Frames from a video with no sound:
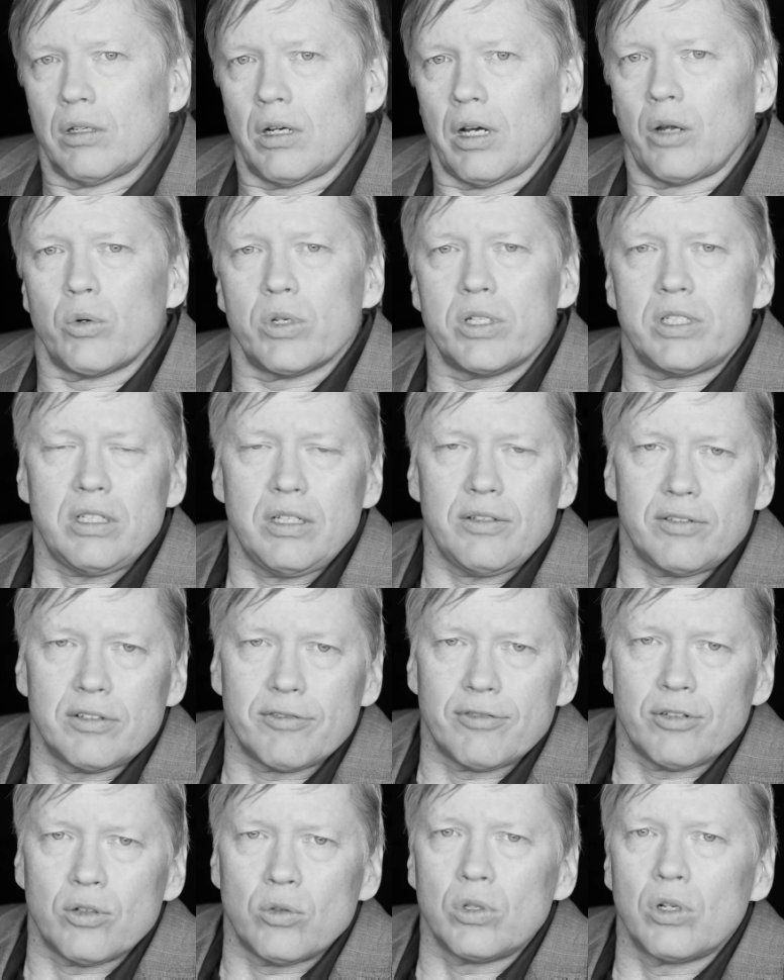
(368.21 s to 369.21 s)
I received a
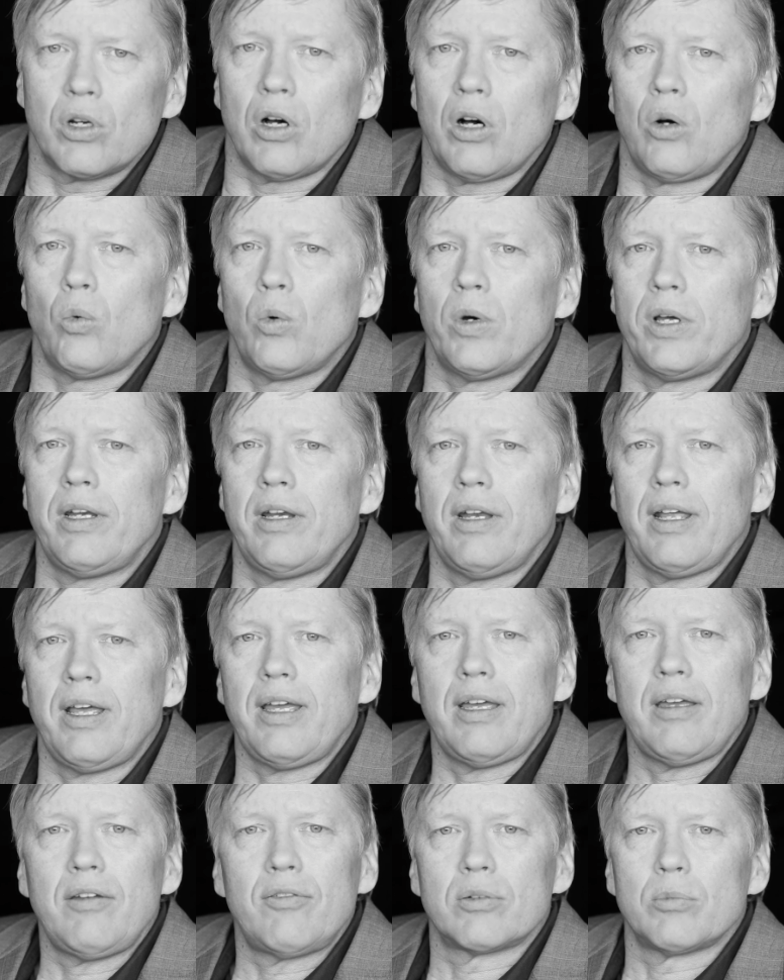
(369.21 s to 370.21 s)
phone call one
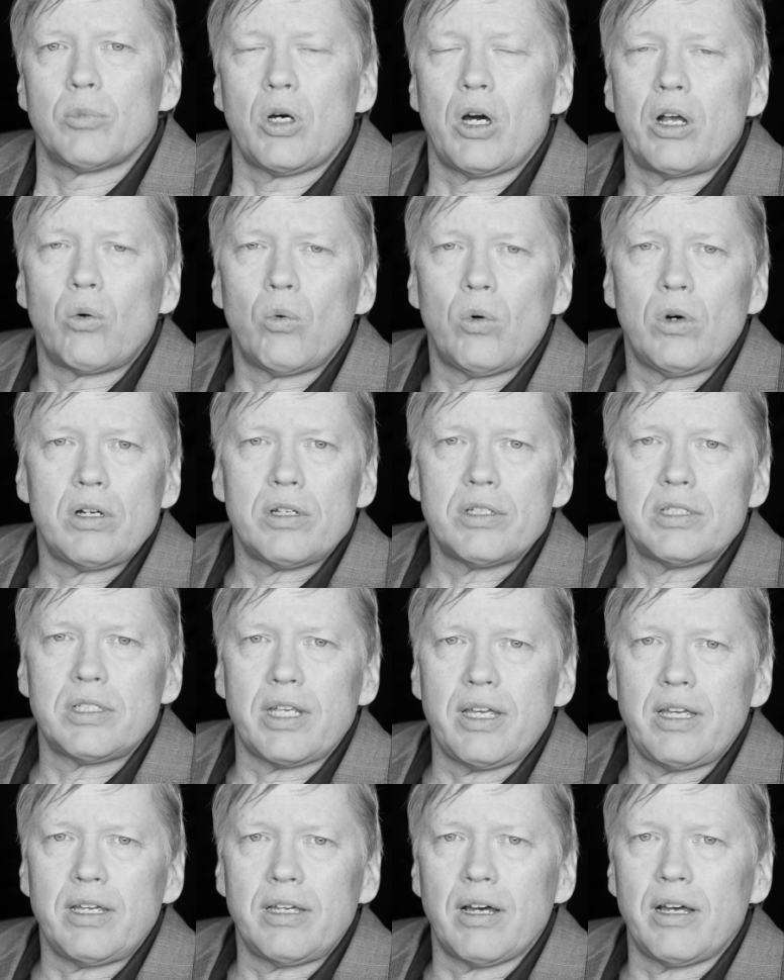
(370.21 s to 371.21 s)
day from Ottawa
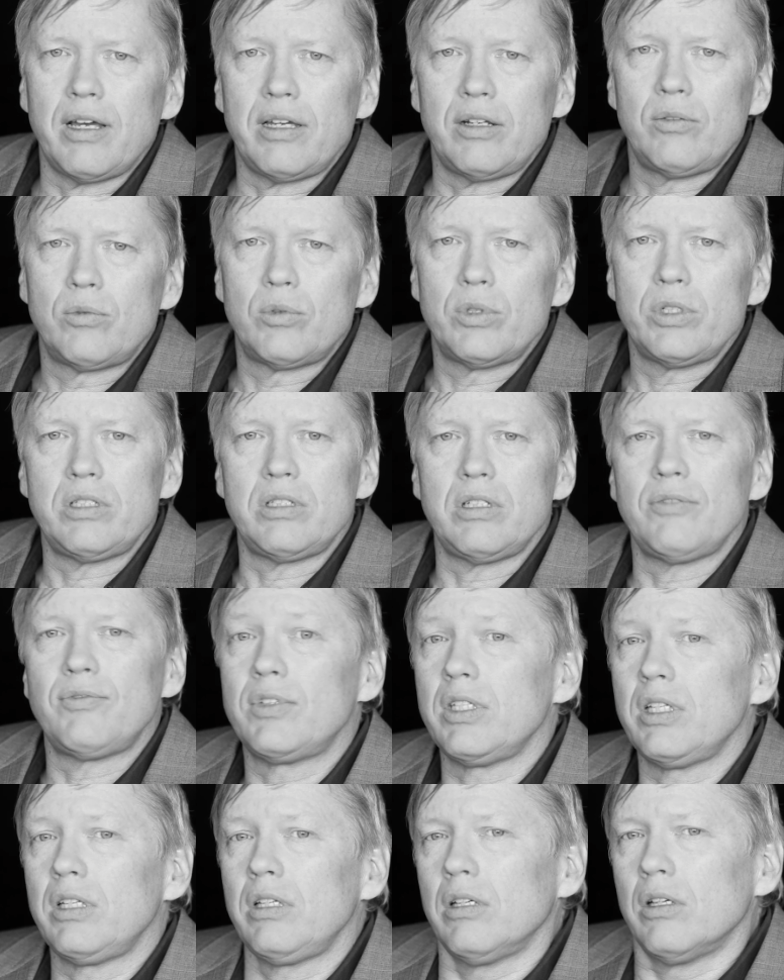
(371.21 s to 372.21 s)
saying I had received
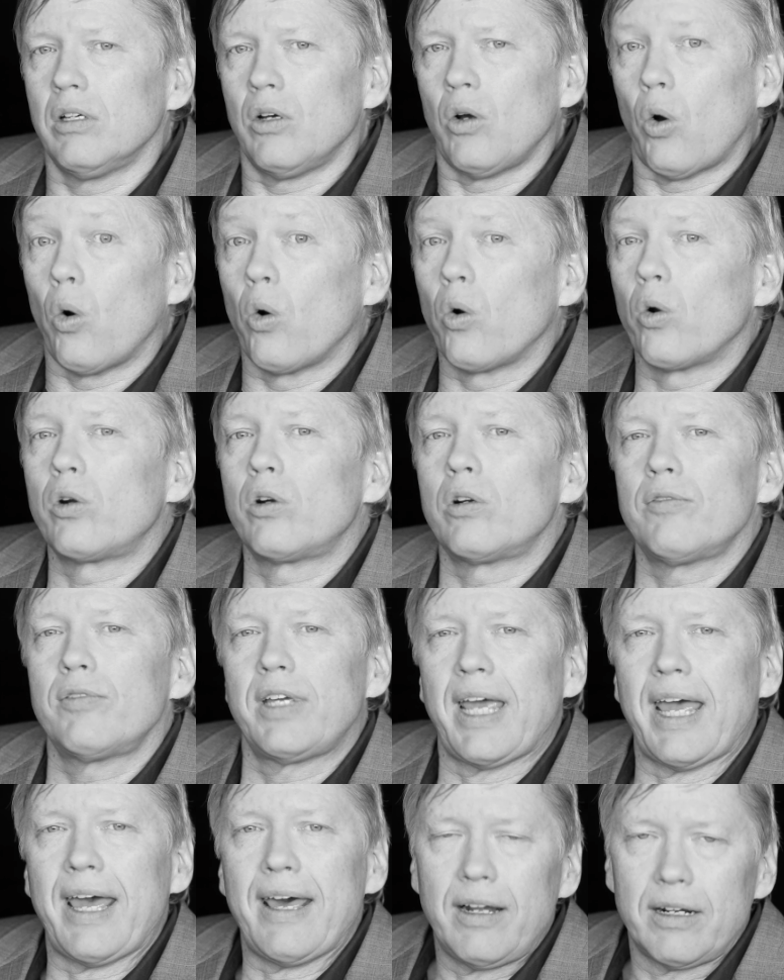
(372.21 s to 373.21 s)
the Order of
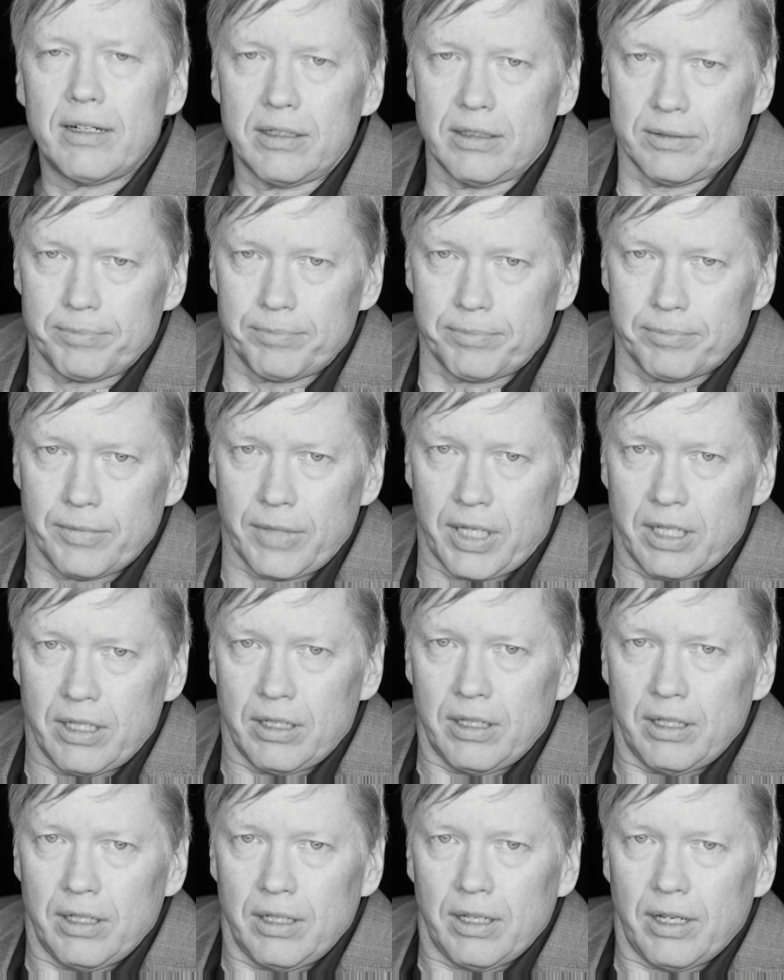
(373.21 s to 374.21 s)
Canada,
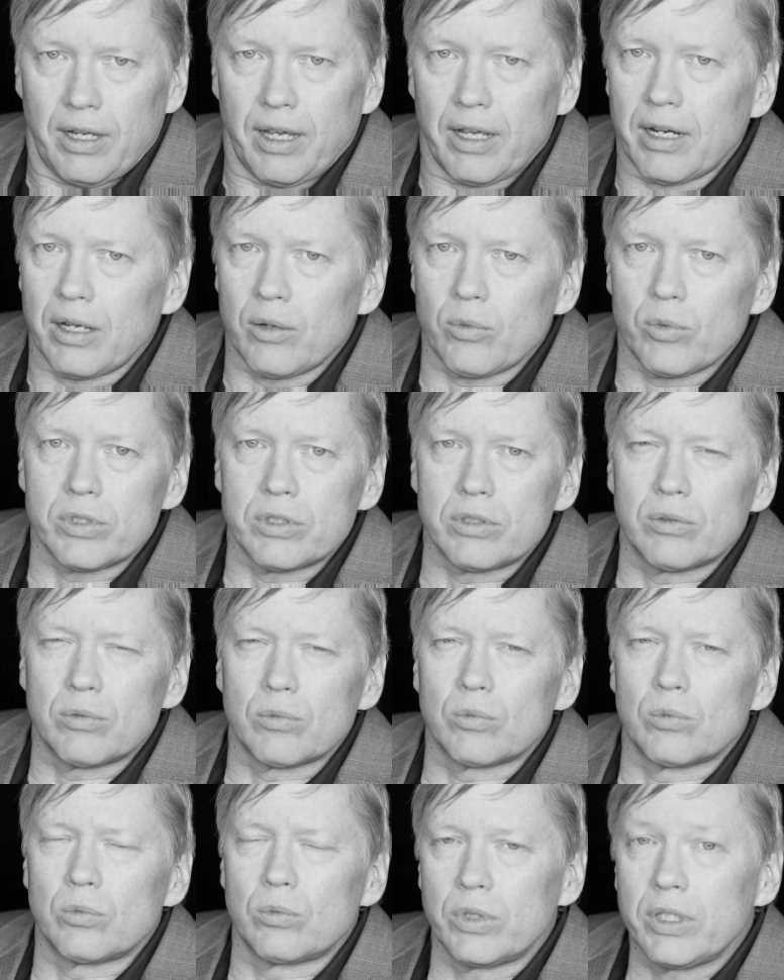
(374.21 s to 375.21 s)
and I was
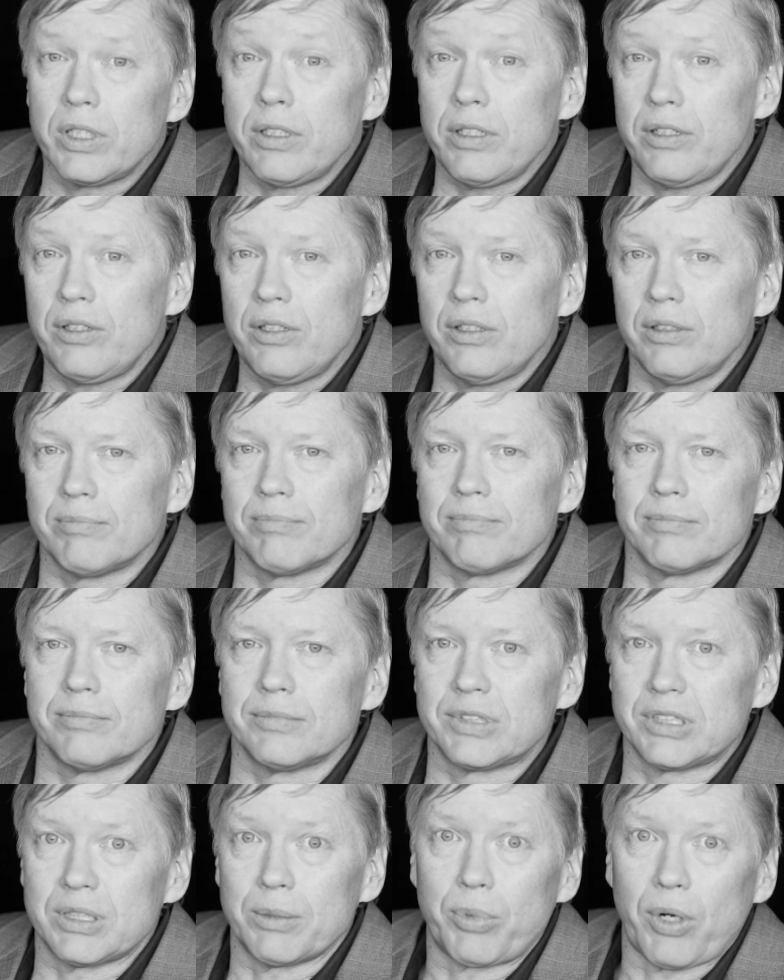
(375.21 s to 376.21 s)
really
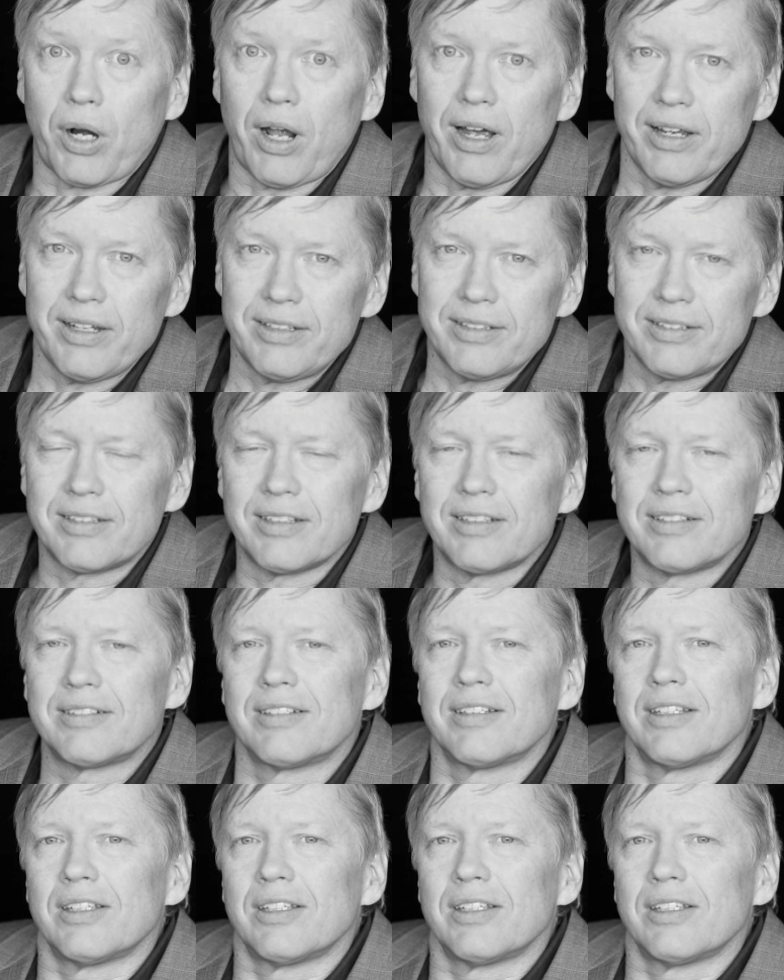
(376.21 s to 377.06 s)
surprised and